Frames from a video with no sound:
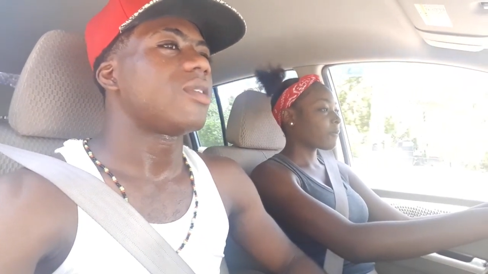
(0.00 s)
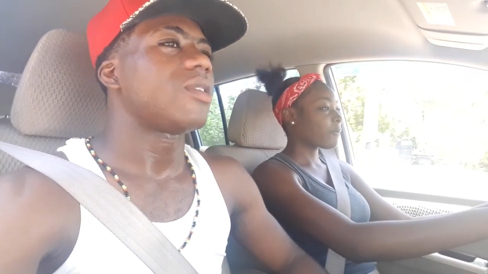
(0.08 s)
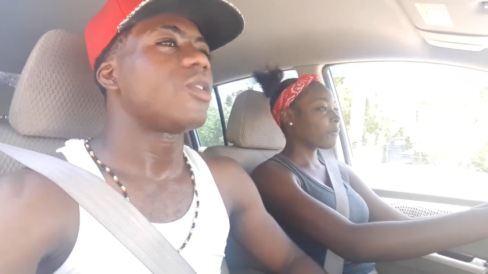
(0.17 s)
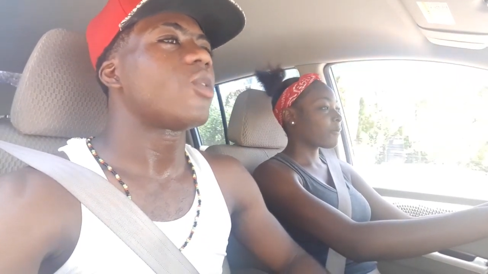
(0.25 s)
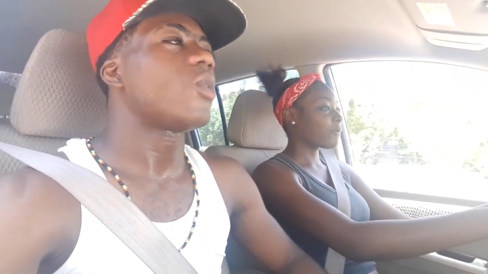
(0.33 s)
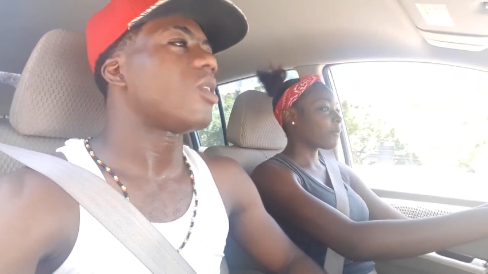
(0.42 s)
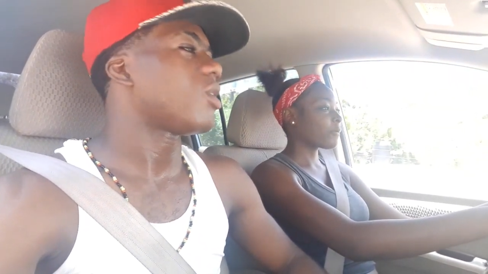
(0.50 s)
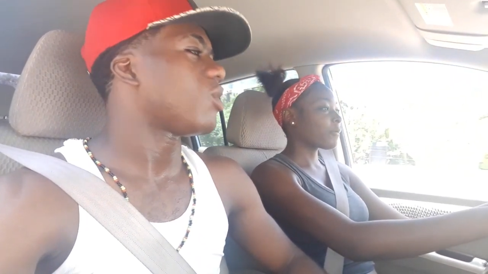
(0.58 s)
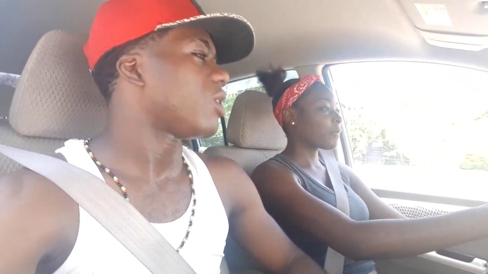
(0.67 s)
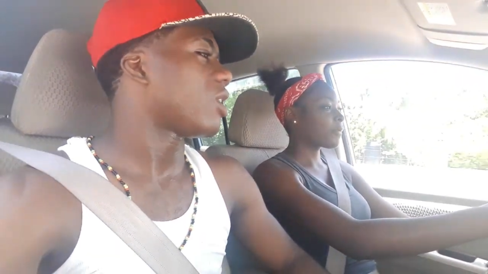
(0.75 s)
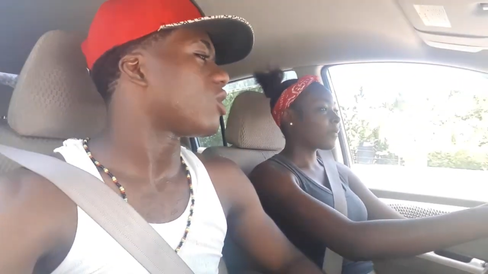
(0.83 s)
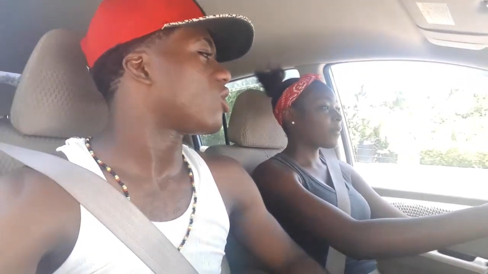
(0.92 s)
Speaker 1: Look where
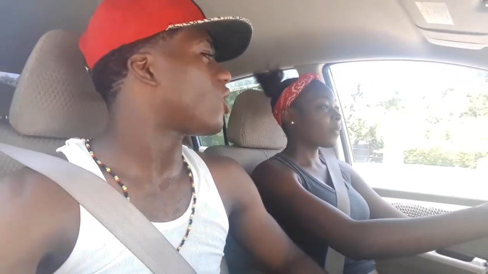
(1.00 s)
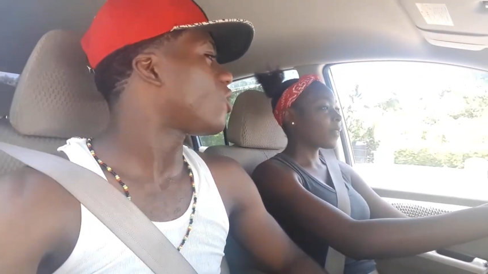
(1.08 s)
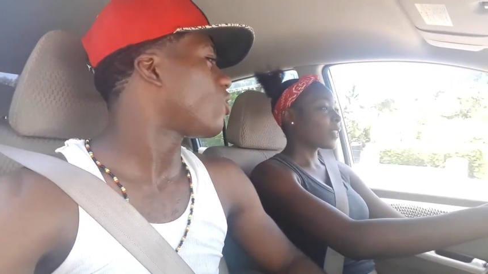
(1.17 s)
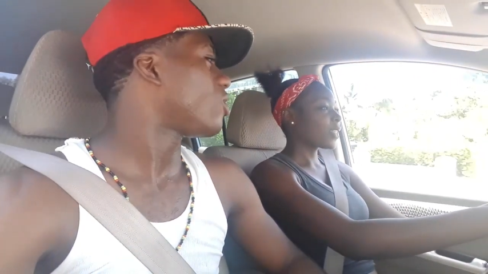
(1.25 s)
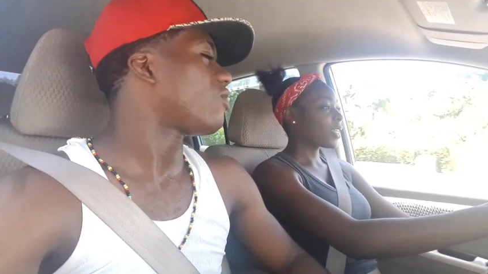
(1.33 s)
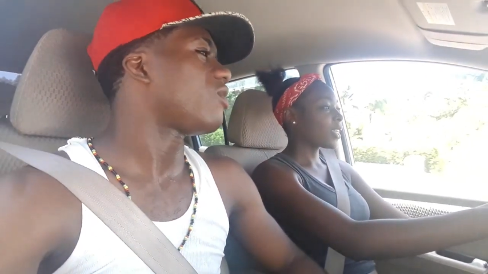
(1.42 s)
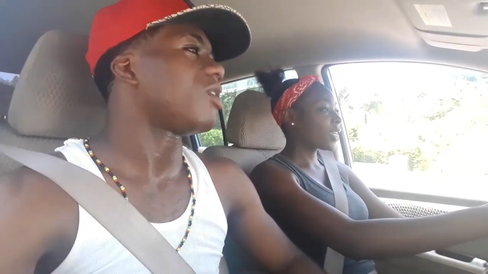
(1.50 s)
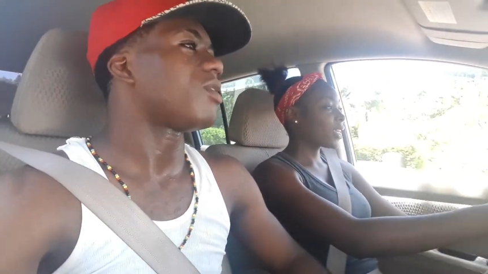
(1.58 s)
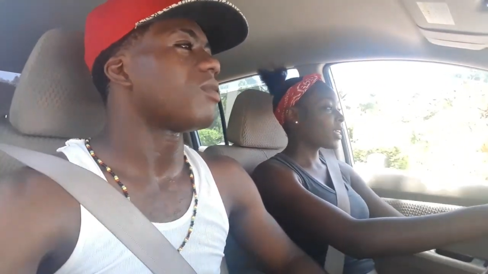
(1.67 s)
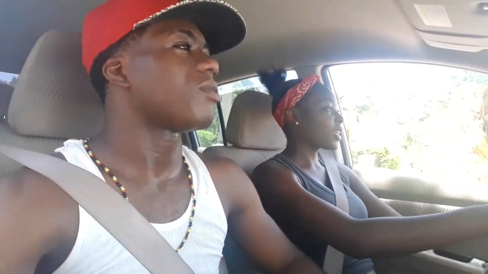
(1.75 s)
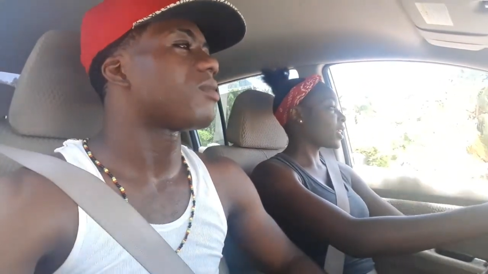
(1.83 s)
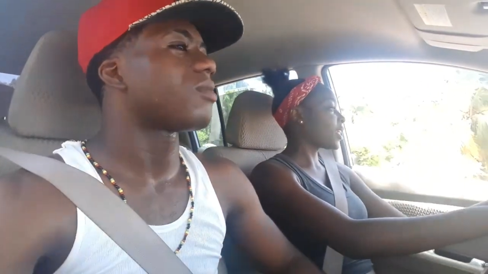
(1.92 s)
they are, turning on the vehicle.